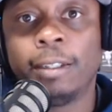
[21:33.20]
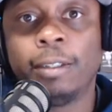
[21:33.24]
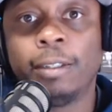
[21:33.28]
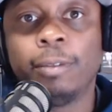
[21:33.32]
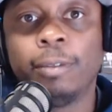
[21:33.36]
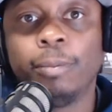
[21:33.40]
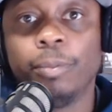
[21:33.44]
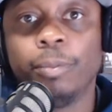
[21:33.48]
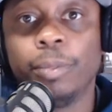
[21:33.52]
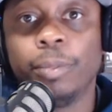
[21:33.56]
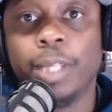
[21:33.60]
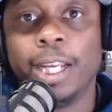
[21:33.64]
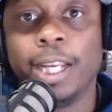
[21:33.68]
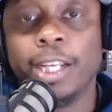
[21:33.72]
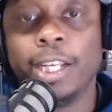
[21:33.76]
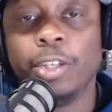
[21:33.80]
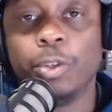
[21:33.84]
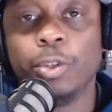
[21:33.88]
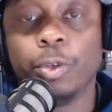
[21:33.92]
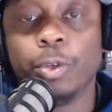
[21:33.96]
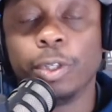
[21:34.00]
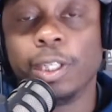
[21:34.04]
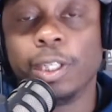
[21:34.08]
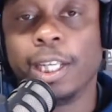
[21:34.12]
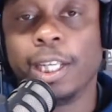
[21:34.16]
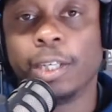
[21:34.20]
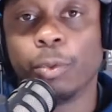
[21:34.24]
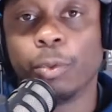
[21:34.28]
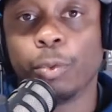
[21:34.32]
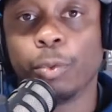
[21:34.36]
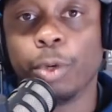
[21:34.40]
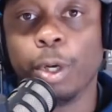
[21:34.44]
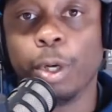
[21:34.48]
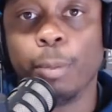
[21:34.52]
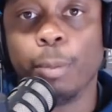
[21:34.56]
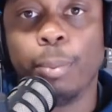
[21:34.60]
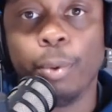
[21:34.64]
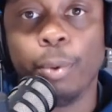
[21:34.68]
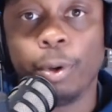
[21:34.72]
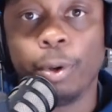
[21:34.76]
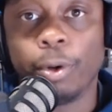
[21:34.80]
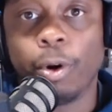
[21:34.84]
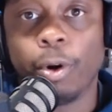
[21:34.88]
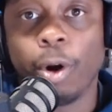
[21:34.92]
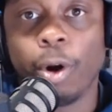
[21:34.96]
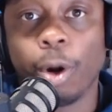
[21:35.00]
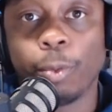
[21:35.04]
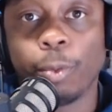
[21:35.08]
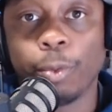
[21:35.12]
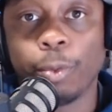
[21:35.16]
then you can let a real point
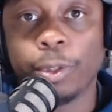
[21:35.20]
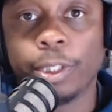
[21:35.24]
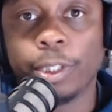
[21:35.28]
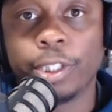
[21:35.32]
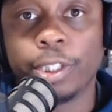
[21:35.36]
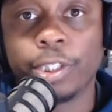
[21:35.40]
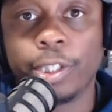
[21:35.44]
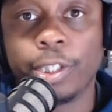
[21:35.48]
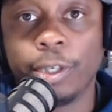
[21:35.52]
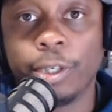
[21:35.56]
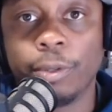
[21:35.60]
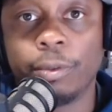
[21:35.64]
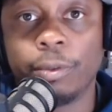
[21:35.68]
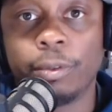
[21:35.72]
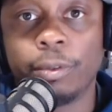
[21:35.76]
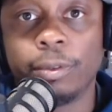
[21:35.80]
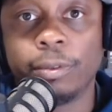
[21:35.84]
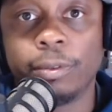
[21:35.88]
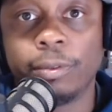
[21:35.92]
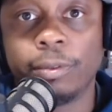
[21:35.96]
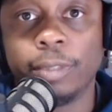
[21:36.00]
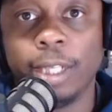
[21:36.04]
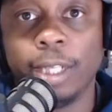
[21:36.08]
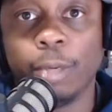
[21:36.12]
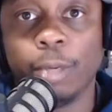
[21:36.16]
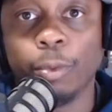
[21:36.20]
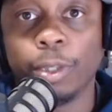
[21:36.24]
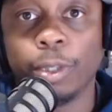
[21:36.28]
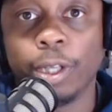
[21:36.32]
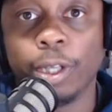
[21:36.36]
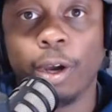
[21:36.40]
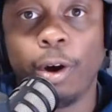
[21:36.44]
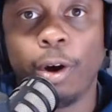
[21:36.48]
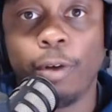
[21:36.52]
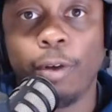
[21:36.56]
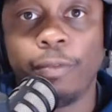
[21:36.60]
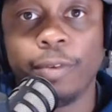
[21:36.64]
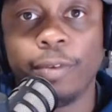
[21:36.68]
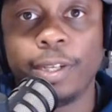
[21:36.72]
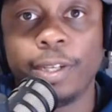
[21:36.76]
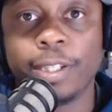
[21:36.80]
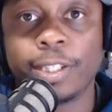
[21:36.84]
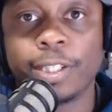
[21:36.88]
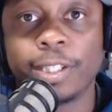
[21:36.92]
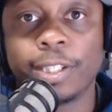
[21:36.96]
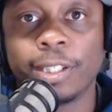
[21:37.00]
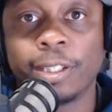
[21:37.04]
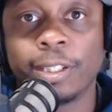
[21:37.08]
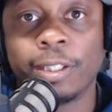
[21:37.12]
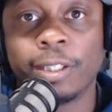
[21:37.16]
guard run the show and run the
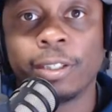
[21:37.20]
offense.